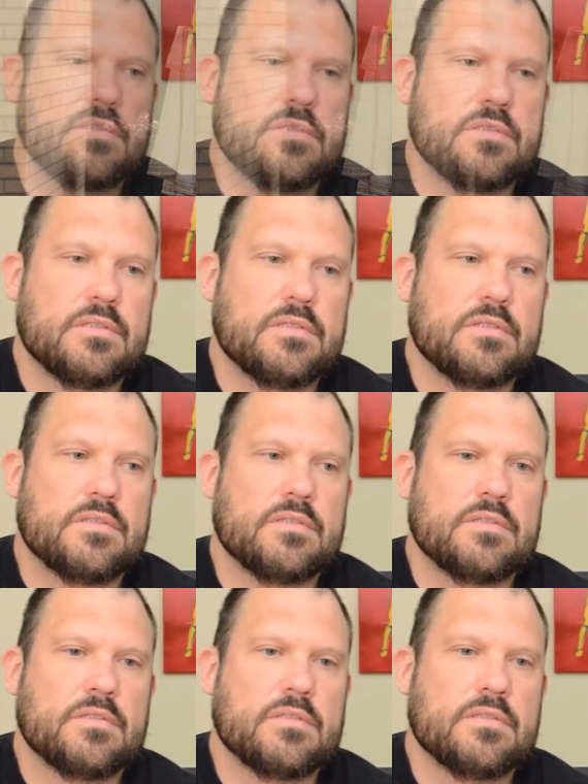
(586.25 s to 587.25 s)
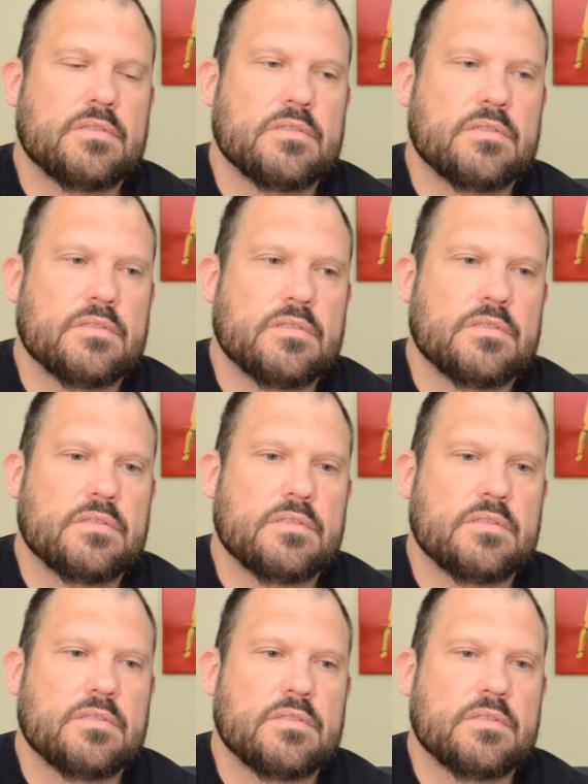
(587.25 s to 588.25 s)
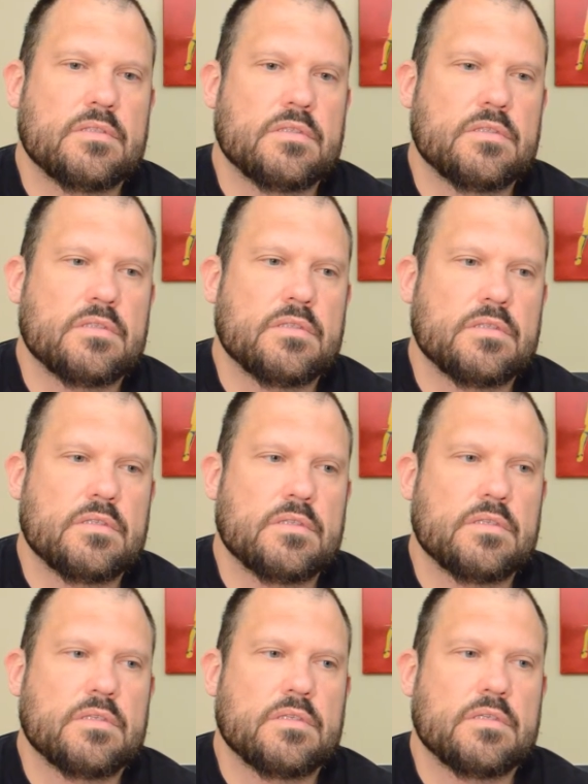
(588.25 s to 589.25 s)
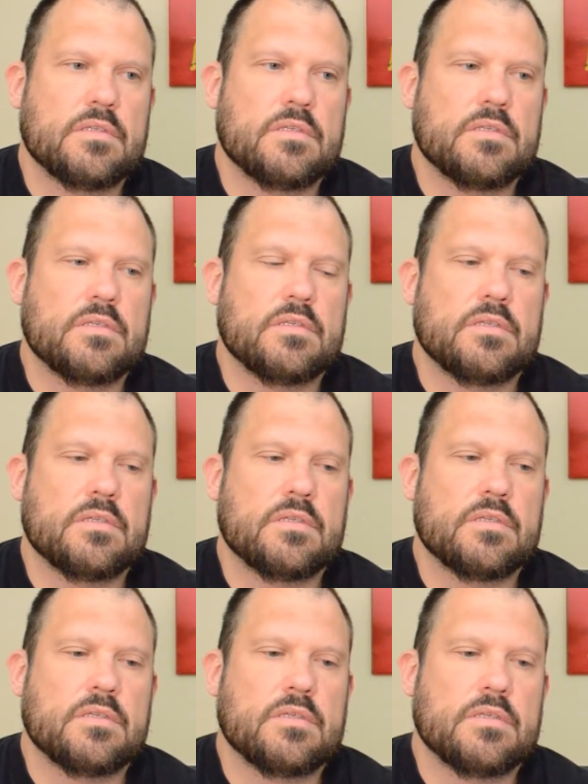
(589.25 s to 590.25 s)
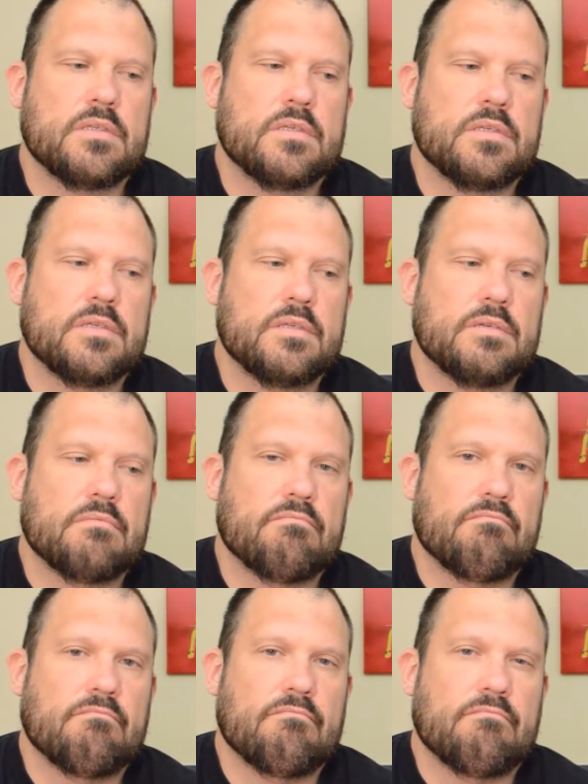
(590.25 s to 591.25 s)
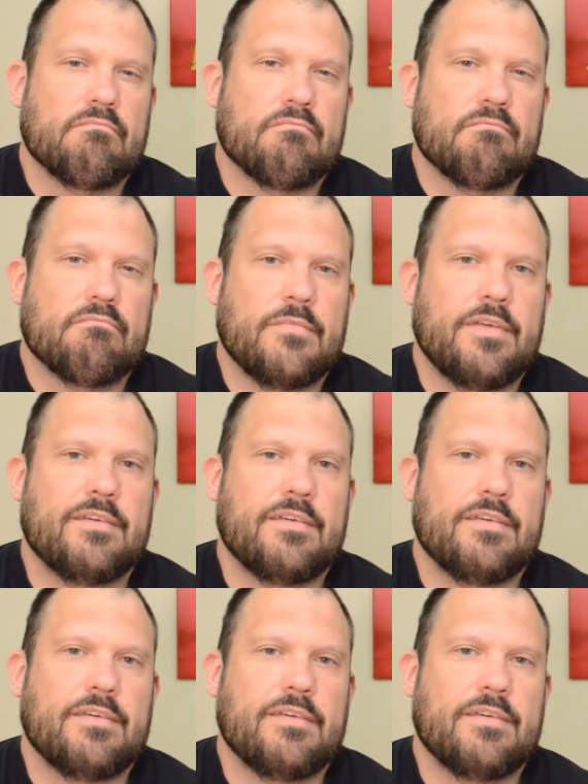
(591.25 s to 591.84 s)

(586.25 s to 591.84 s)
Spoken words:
No words are spoken by the person on screen.